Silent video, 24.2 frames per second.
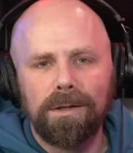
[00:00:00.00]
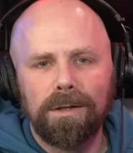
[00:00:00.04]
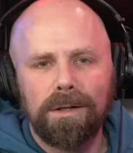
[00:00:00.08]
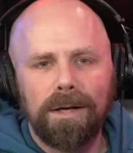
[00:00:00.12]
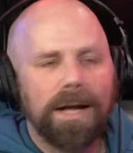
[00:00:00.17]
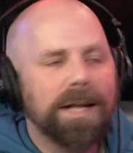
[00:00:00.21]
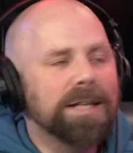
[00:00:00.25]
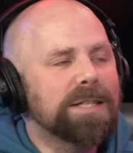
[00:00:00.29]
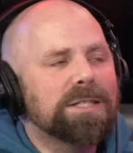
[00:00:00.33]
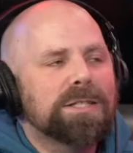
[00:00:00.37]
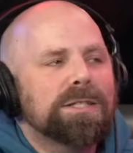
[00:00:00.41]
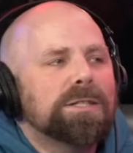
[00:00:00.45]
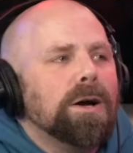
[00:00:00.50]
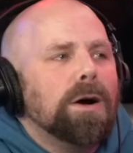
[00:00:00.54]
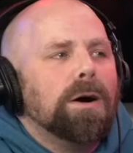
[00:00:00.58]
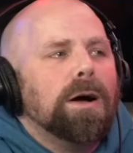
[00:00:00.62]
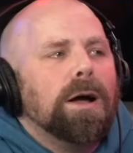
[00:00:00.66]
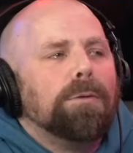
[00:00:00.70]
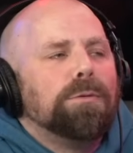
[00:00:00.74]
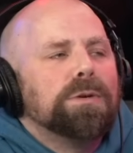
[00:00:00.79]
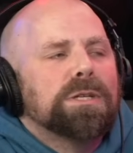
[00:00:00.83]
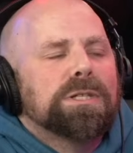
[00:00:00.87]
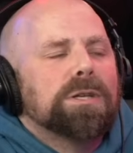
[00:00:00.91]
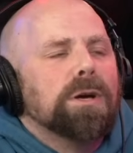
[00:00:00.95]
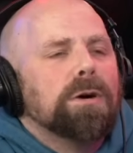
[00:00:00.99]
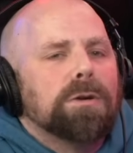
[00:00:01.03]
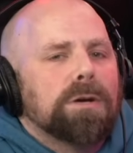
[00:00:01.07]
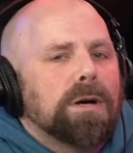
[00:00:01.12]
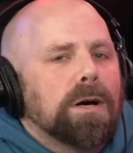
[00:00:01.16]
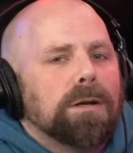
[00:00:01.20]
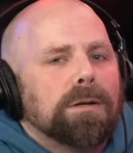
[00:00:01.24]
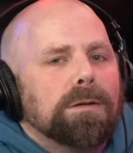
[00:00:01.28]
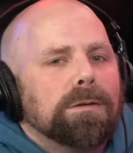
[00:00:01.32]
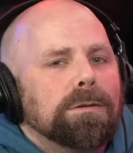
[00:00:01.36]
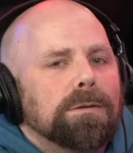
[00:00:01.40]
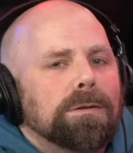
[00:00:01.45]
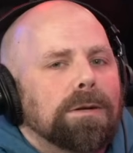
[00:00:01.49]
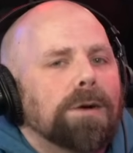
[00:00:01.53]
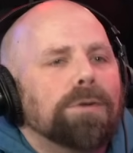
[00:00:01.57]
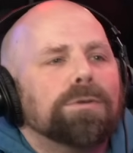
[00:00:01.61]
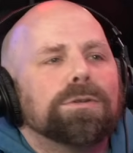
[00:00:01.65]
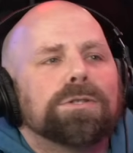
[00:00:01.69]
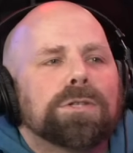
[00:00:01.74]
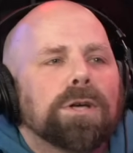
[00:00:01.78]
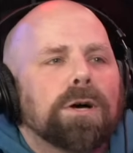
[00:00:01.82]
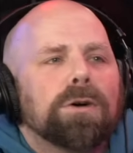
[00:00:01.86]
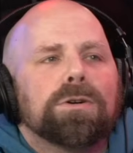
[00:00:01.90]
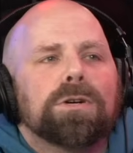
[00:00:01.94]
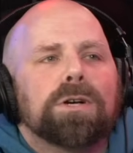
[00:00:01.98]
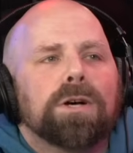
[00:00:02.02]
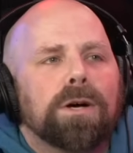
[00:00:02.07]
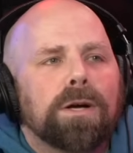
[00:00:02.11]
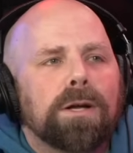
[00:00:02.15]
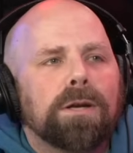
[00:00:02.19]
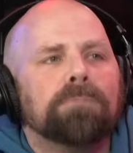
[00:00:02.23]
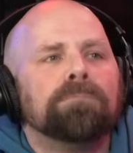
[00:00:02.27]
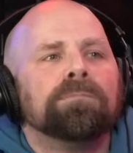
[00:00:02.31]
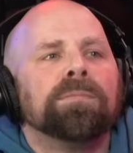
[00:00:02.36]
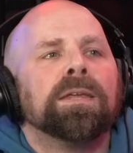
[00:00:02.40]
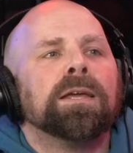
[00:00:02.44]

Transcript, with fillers: It's so, it was so good. It was so good.